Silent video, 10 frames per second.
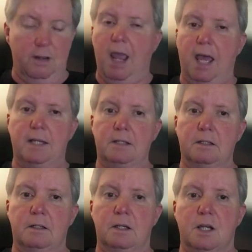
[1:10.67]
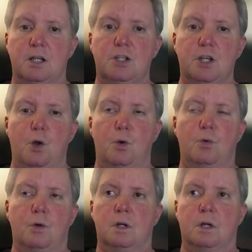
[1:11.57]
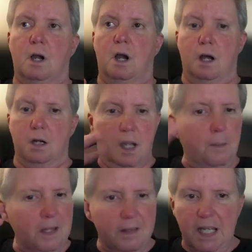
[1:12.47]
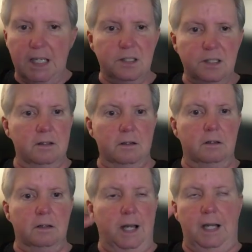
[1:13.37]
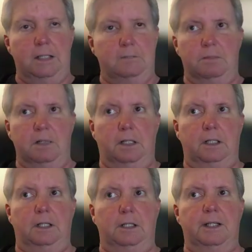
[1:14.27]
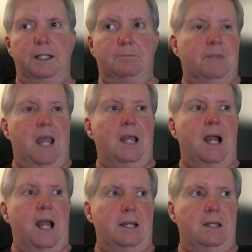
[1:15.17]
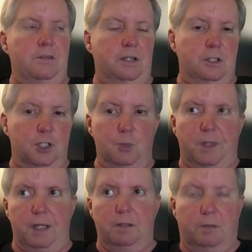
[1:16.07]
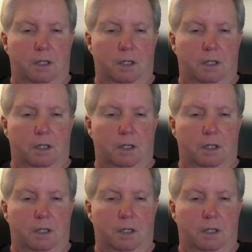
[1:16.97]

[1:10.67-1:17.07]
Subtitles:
And so on a couple of these, uh, clearly AI had nothing to do with it.